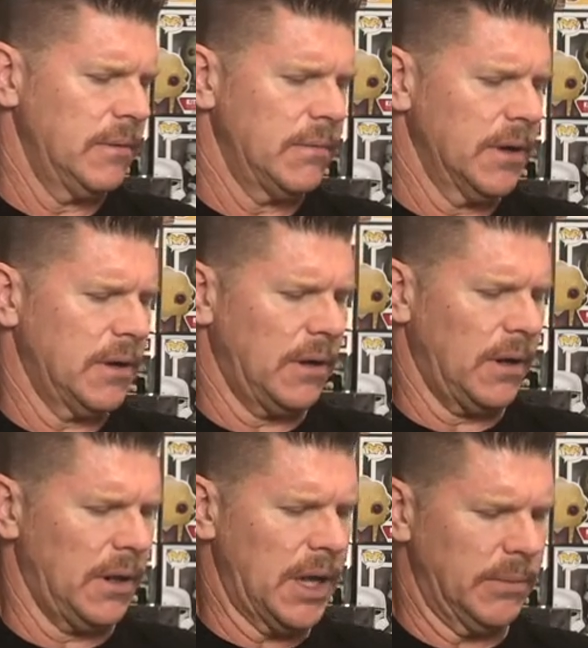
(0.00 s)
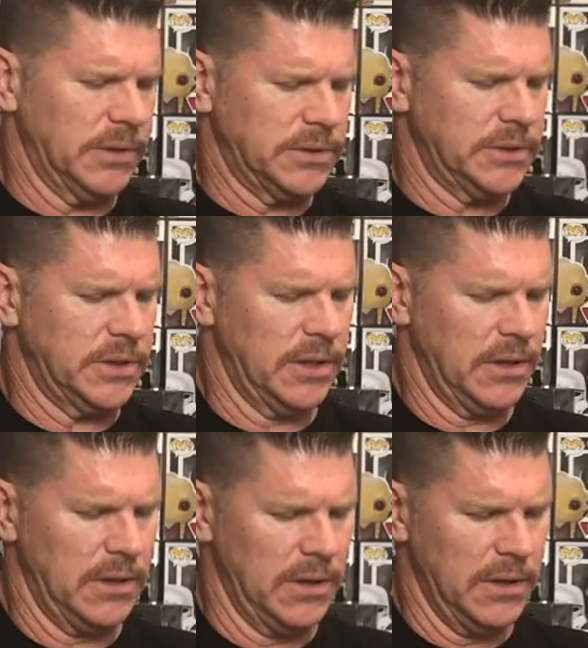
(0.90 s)
recall how much
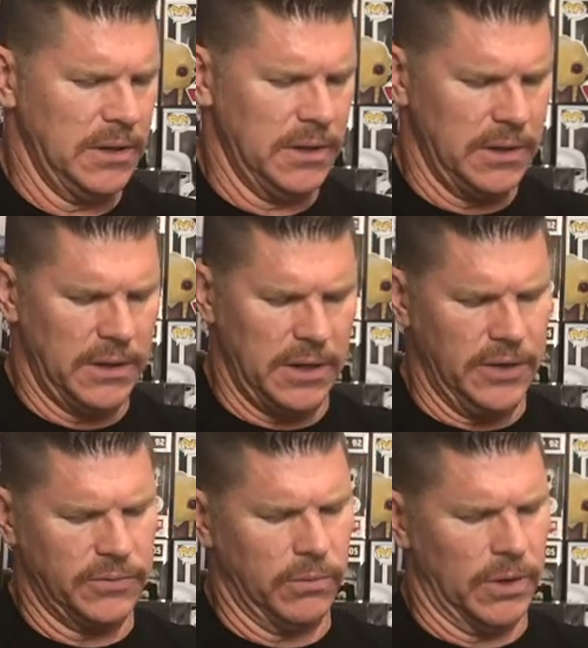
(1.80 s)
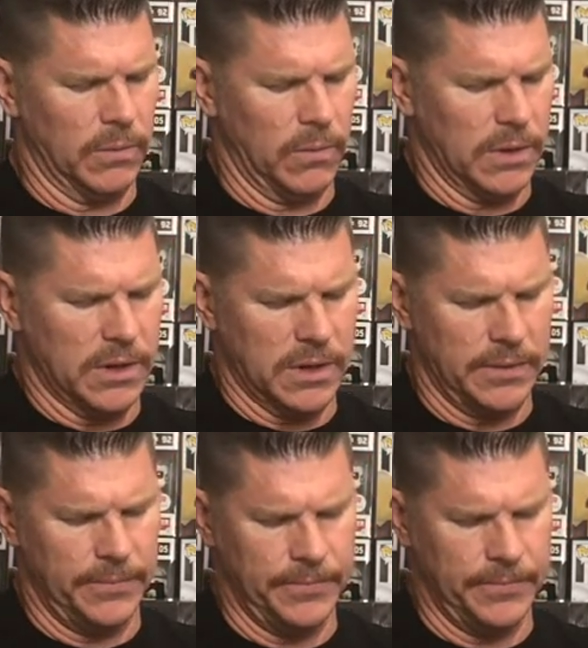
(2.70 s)
each one were.